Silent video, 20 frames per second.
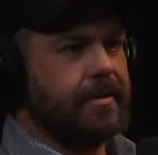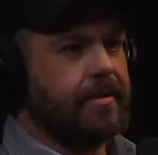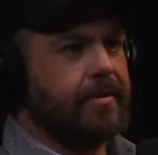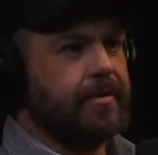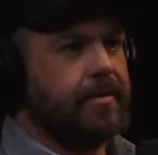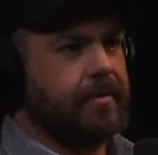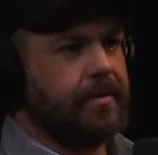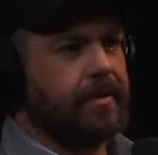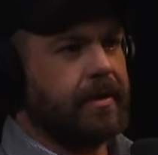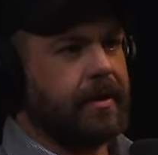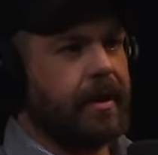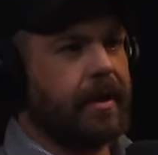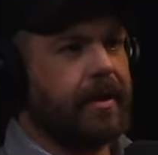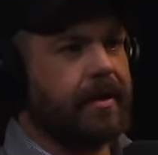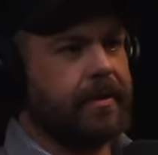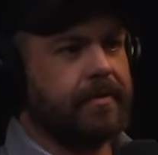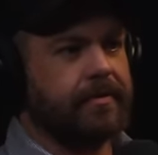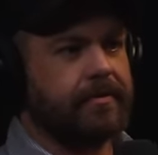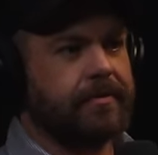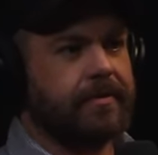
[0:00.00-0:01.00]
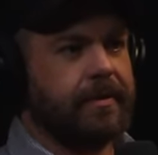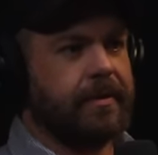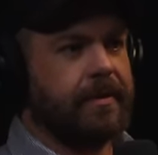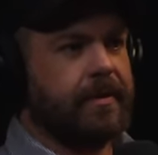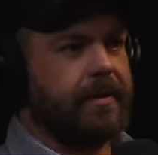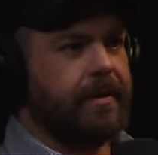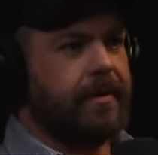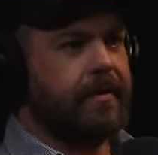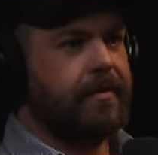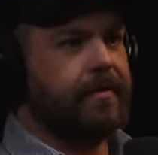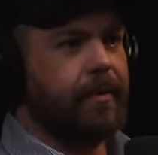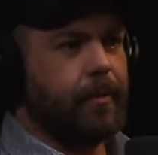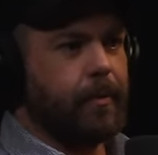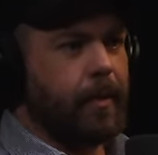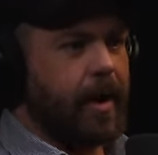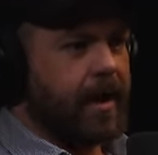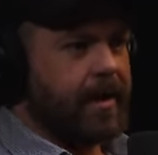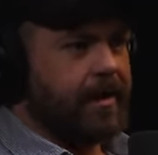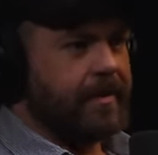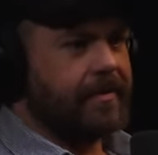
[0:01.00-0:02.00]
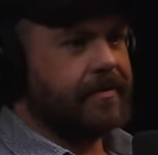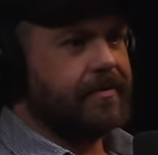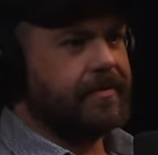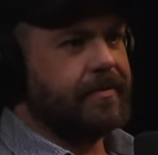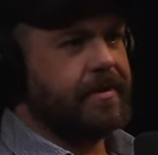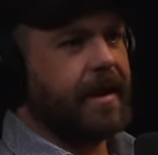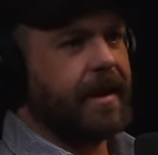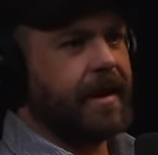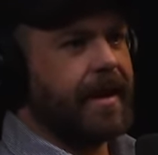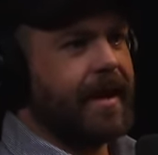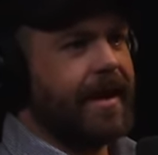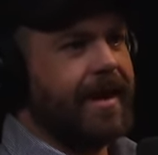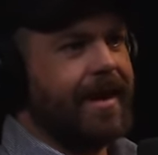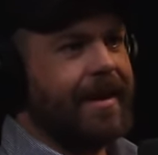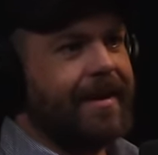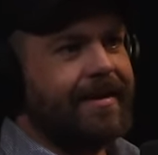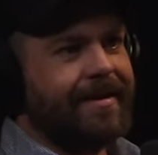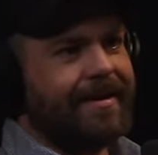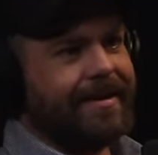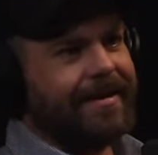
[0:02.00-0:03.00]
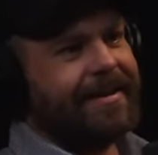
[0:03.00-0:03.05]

to the kind of the way of Yahe,